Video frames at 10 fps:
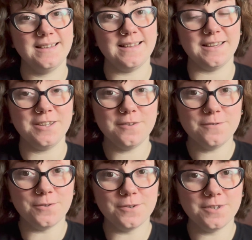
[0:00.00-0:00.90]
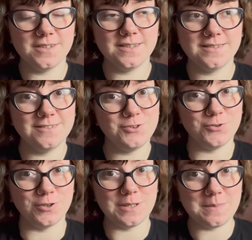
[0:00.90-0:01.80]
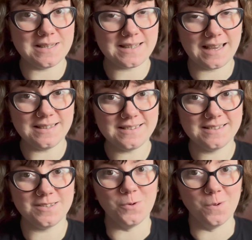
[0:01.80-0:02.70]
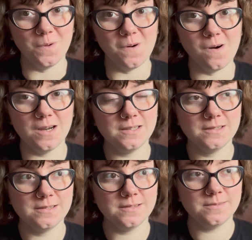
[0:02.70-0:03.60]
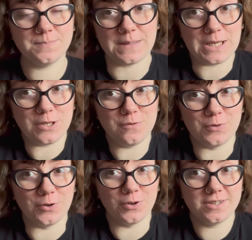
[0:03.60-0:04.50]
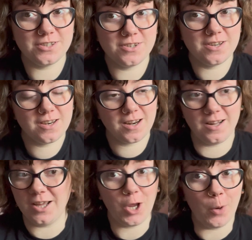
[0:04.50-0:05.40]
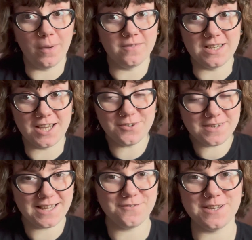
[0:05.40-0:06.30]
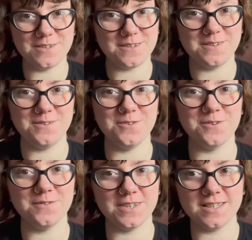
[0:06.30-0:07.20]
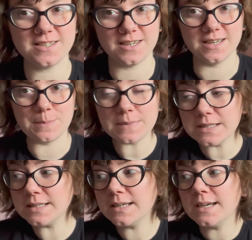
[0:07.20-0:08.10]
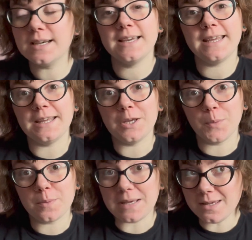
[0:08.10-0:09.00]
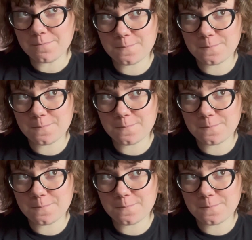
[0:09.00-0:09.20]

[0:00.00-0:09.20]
Thank you for joining me again, or thank you for clicking on my video if this is your first time here with me.